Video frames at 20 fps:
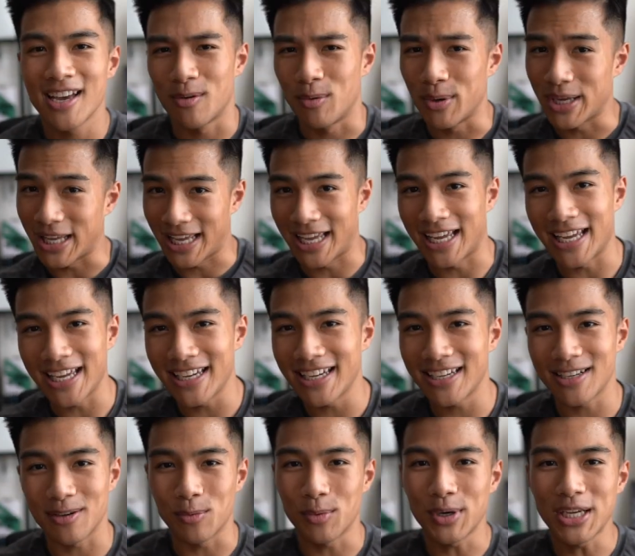we
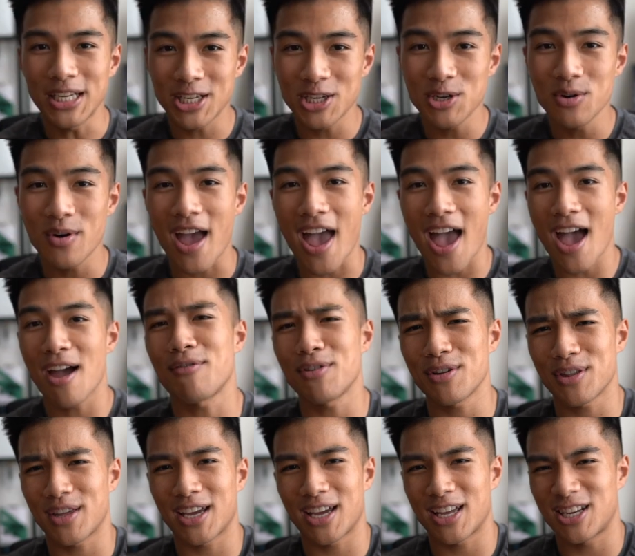eat, we do everything.